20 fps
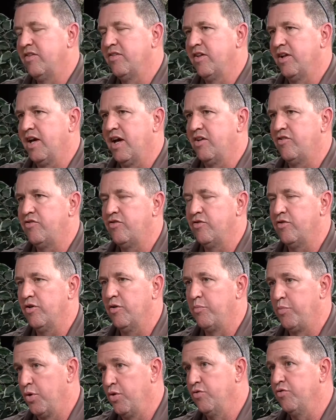the last year
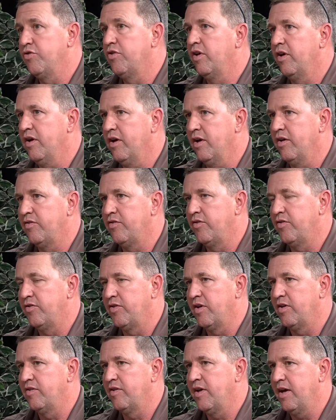approached us and
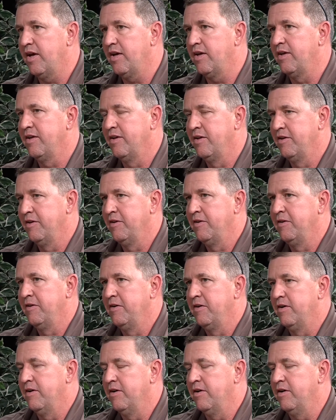says, hey,
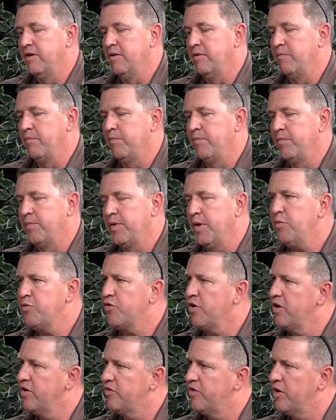they were
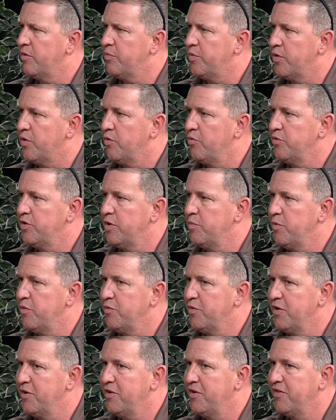trying to set up their own team over
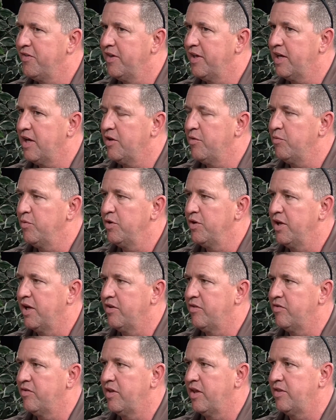there, and they kind of
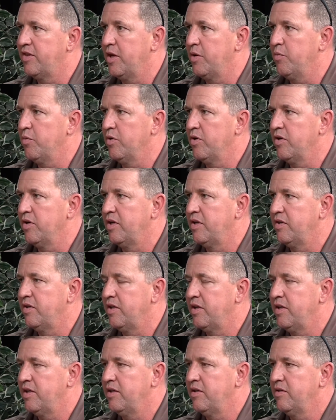realized that they were in
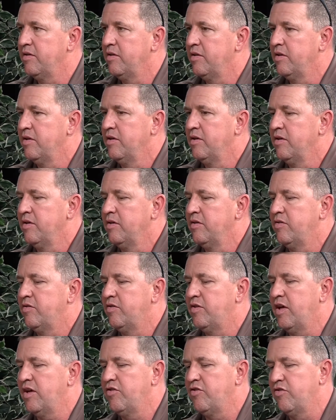the
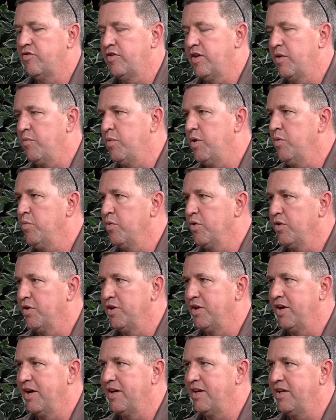stages that we were in
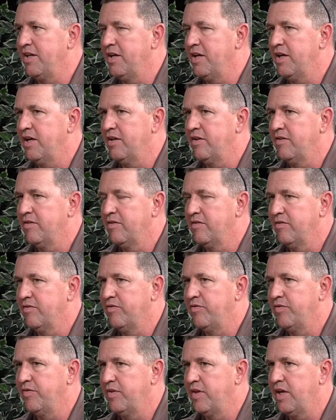'98.
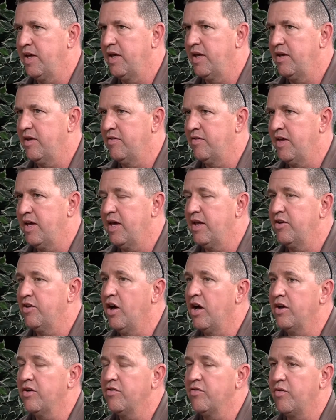They had
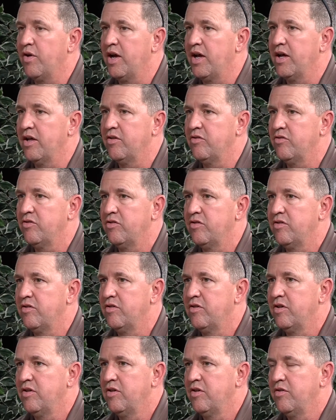gotten grants
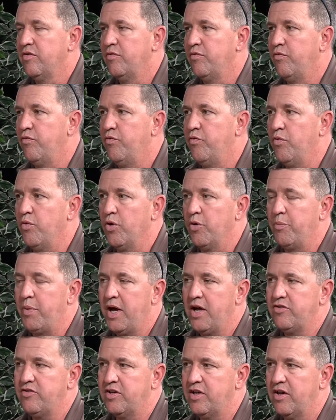for
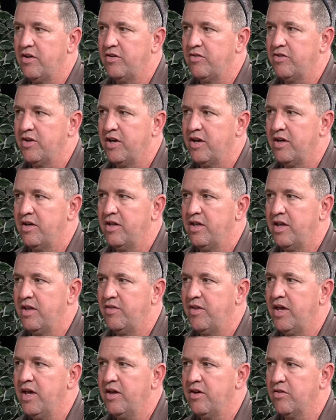Apache County side, and
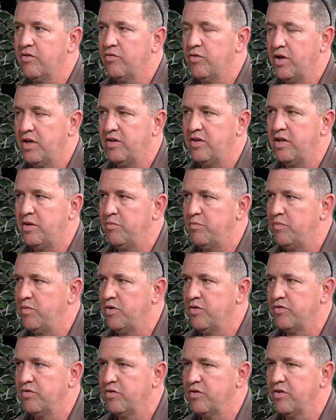they had a great team
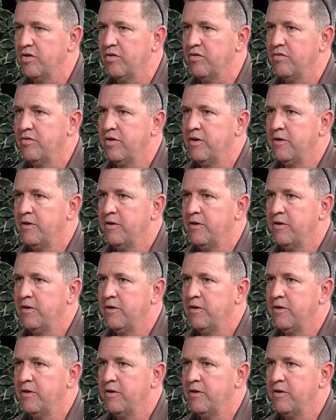years ago,